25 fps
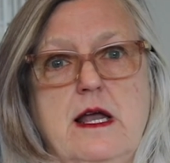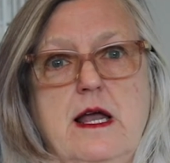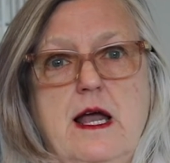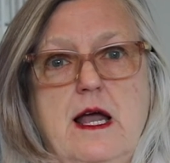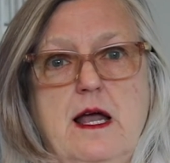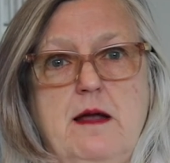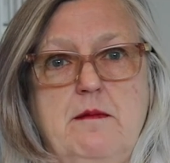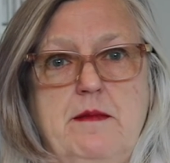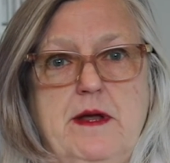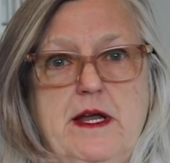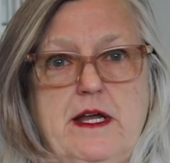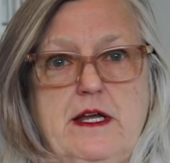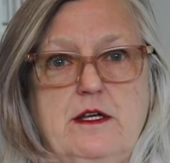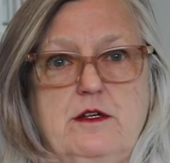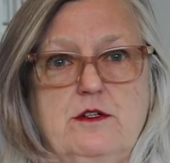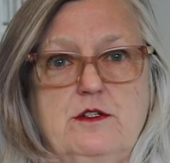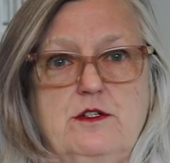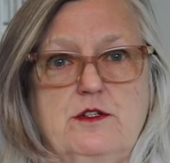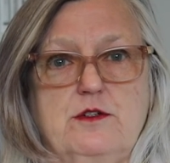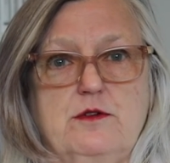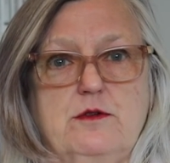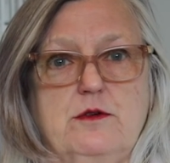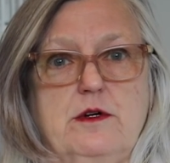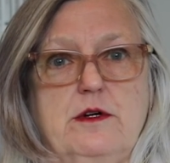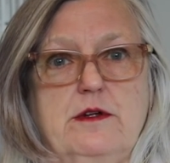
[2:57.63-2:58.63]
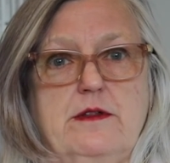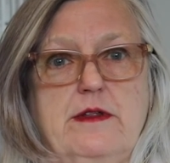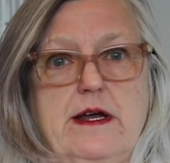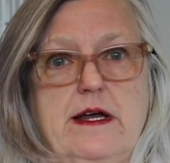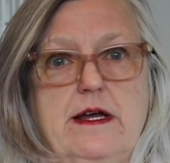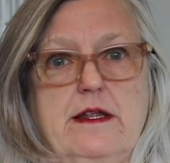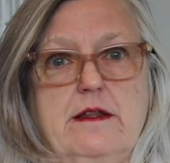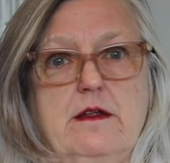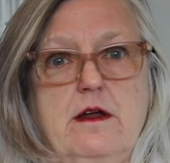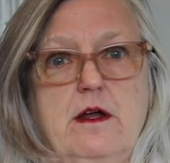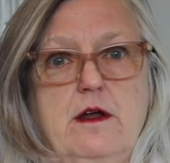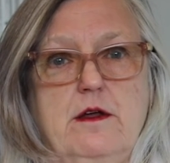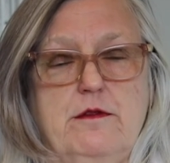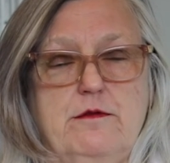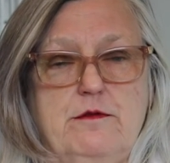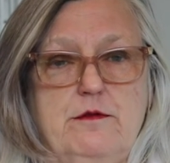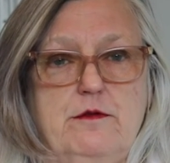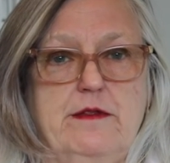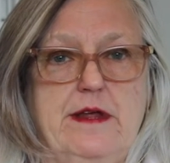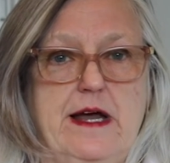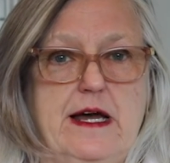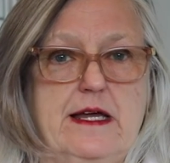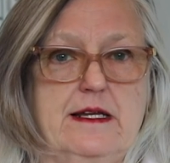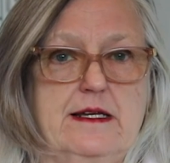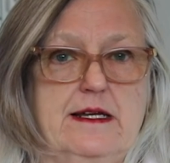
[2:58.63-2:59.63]
and making sure that through
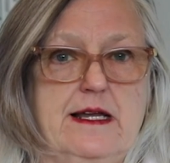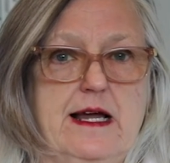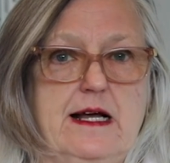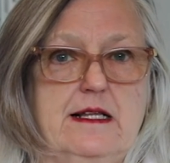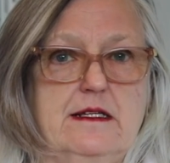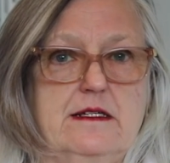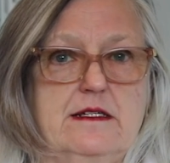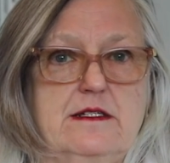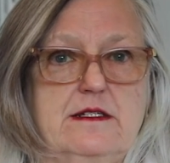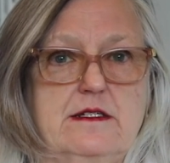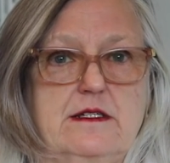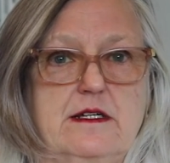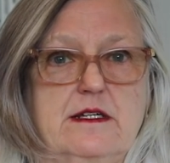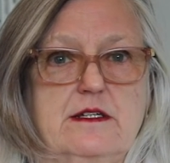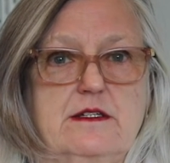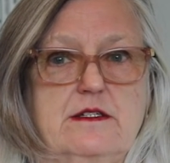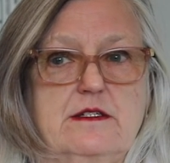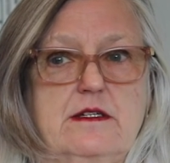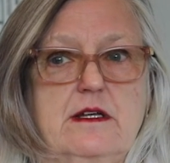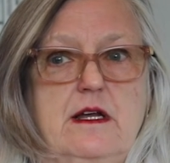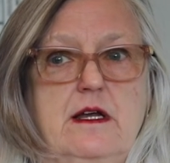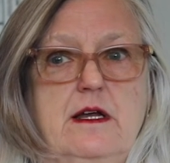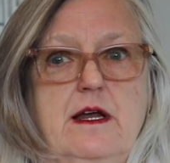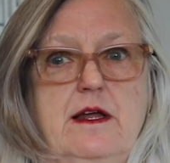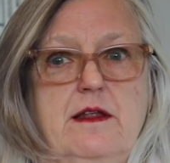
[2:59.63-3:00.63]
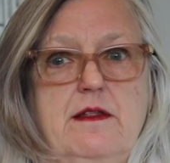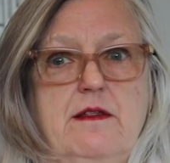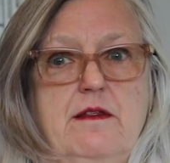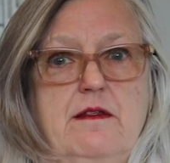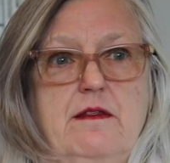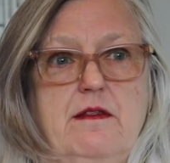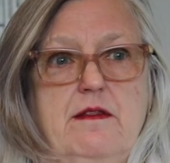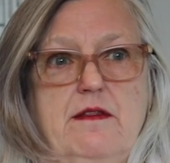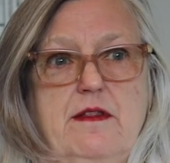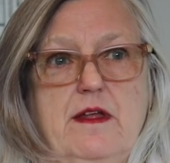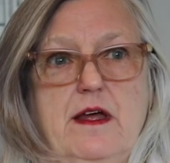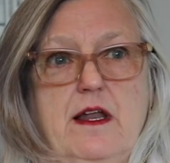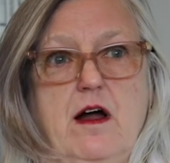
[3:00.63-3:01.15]
that analysis that